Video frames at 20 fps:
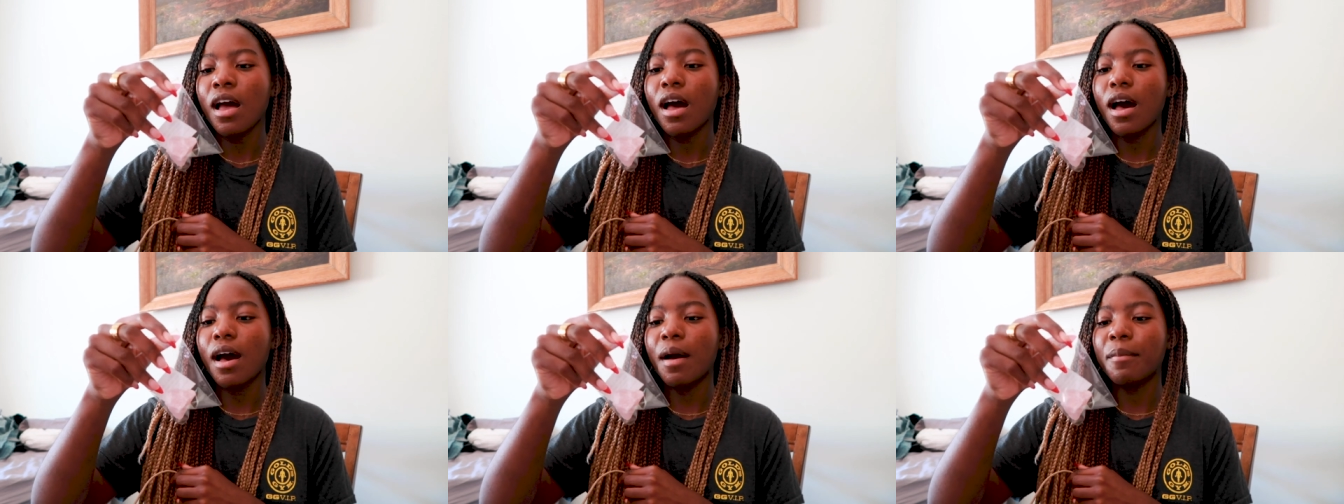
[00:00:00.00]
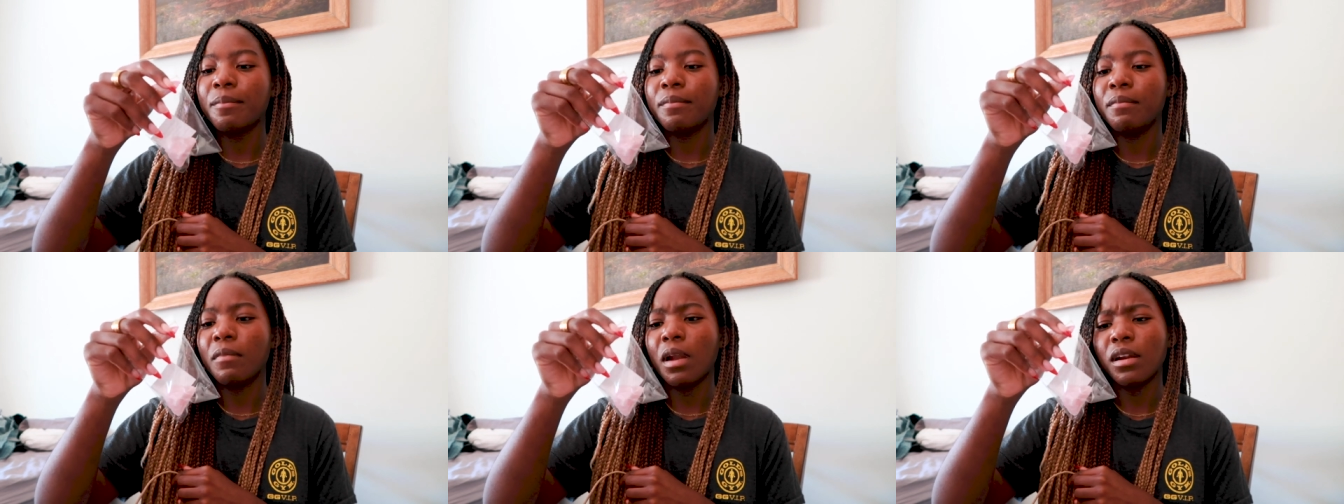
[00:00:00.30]

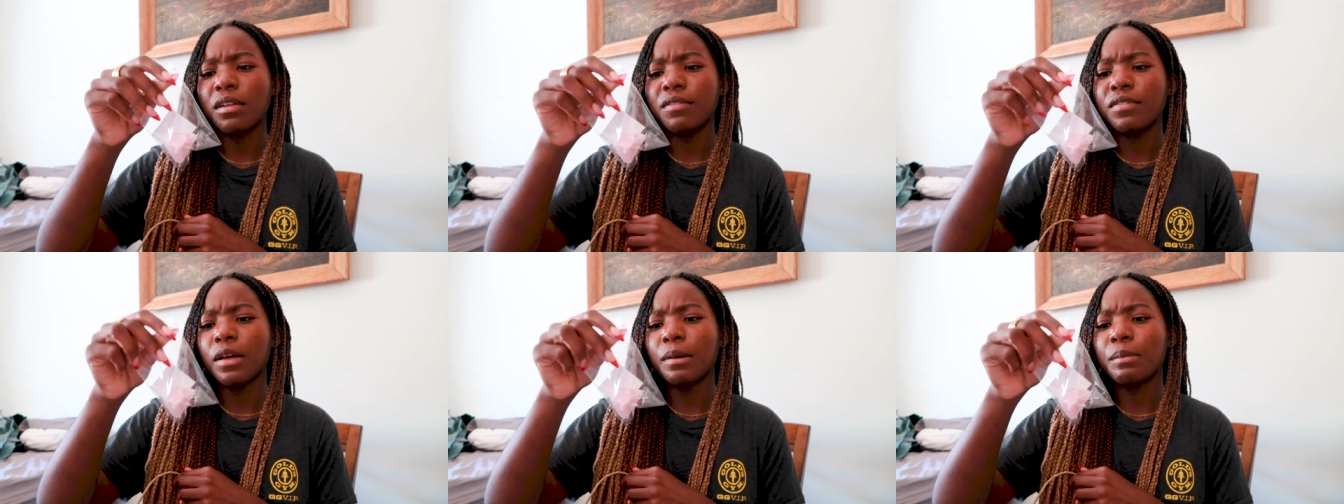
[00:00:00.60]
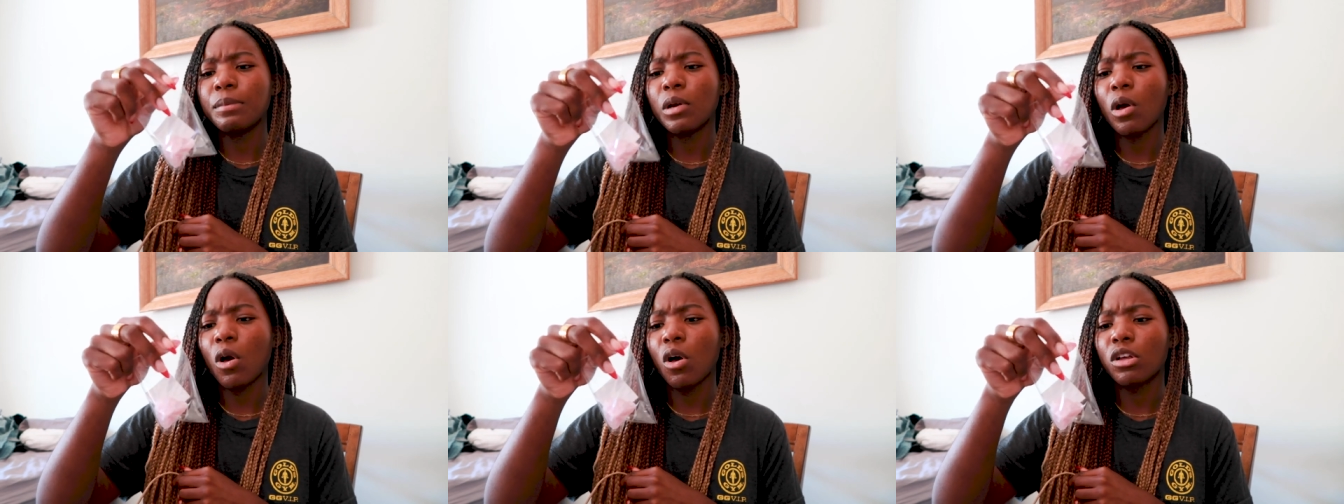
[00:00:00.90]
Um, none of
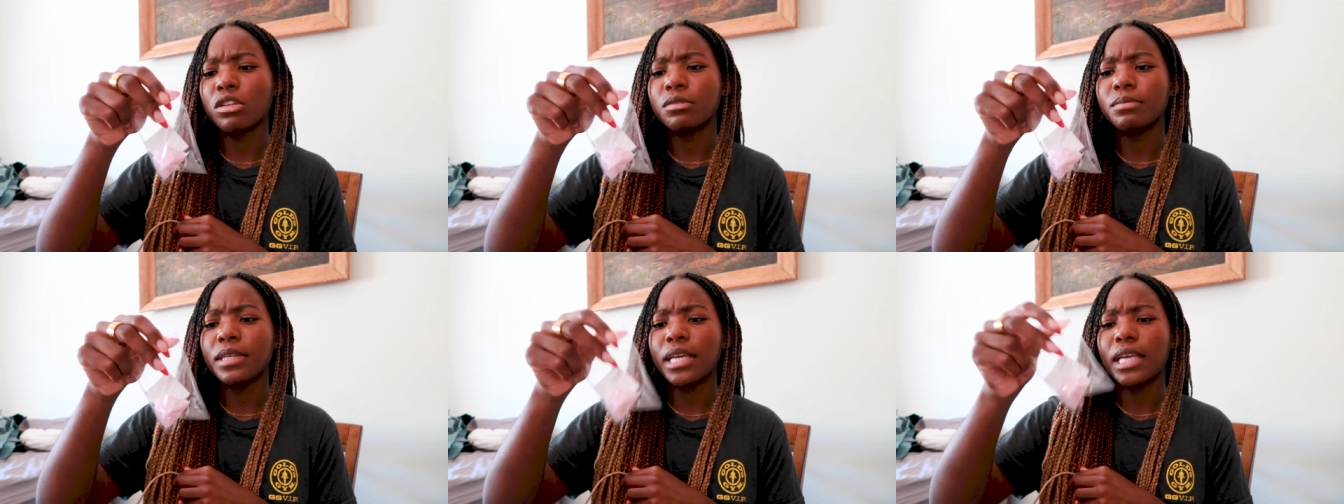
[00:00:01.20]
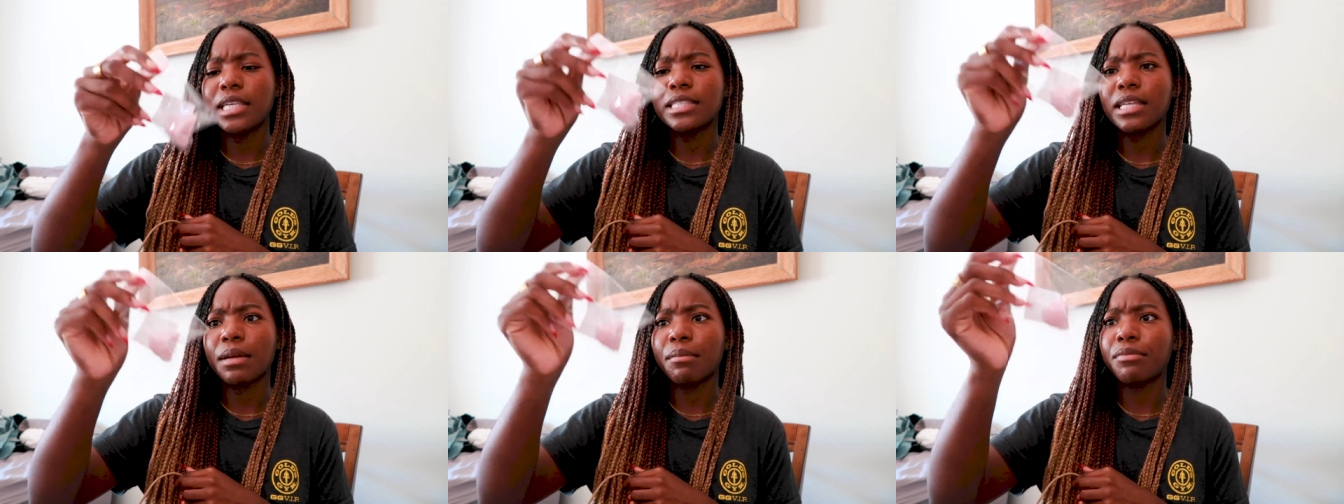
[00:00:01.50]
them called me
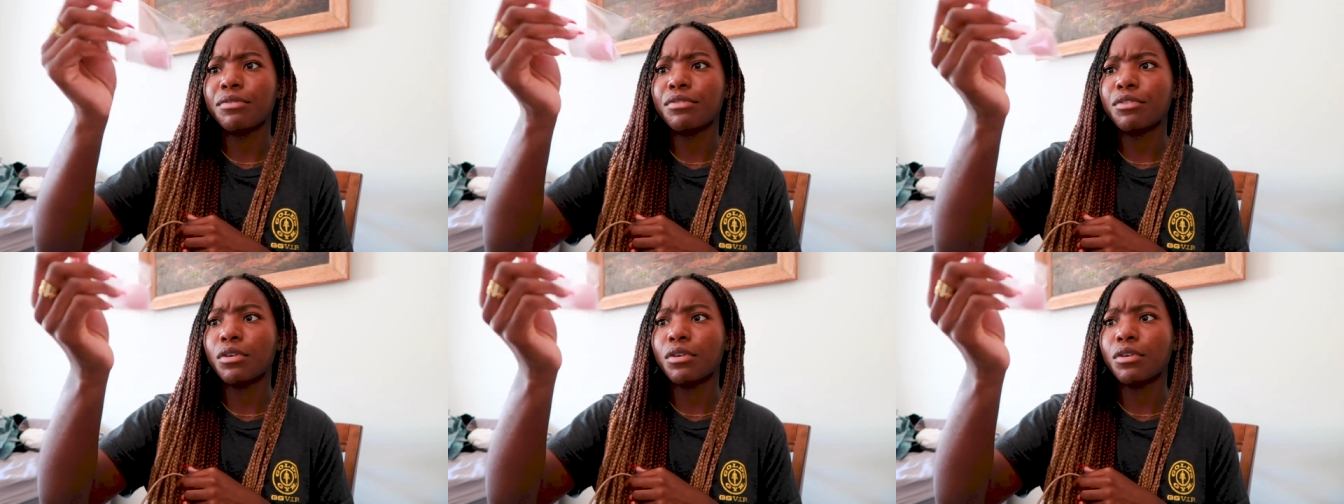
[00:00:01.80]
except